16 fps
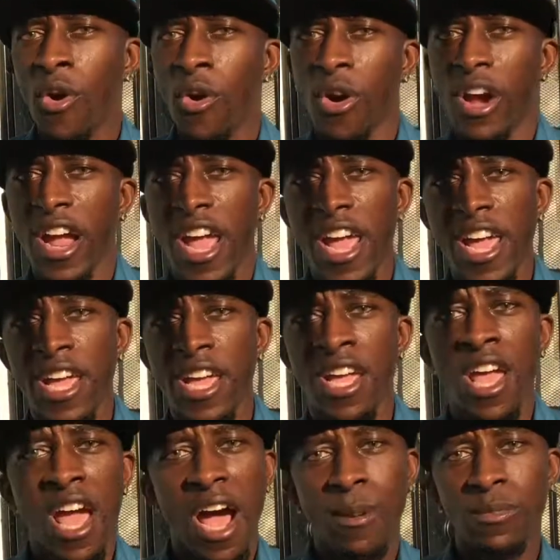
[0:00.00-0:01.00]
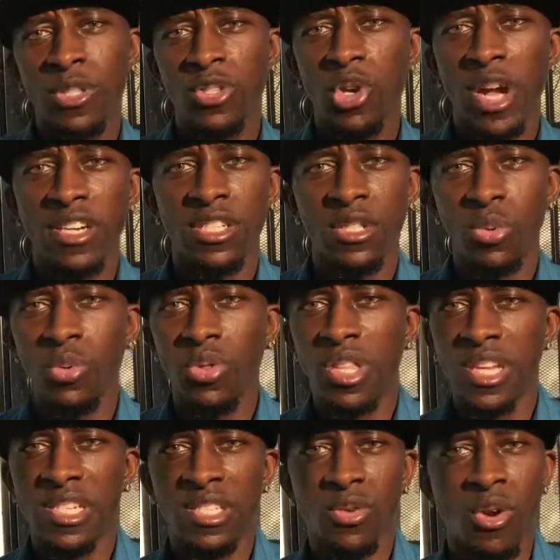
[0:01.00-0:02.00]
or hey, I'm trying to do
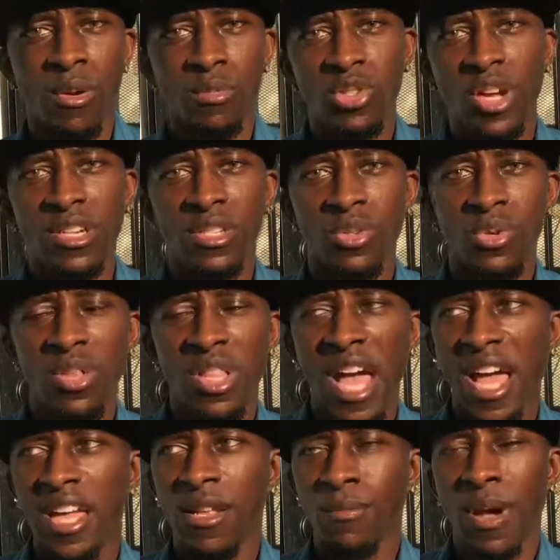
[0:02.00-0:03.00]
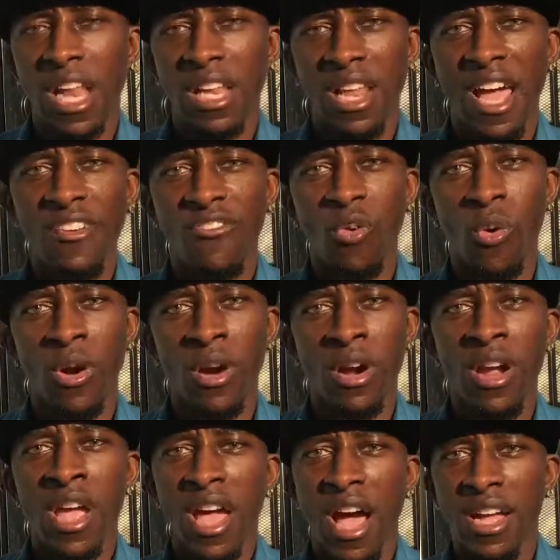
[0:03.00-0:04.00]
this, or I'm trying to do that in my life,
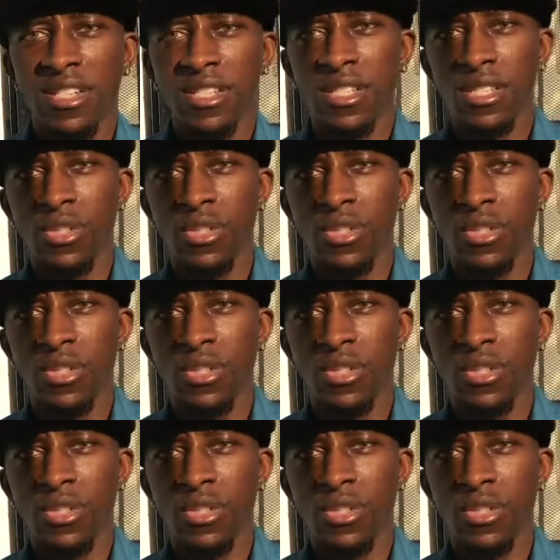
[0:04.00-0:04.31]
or I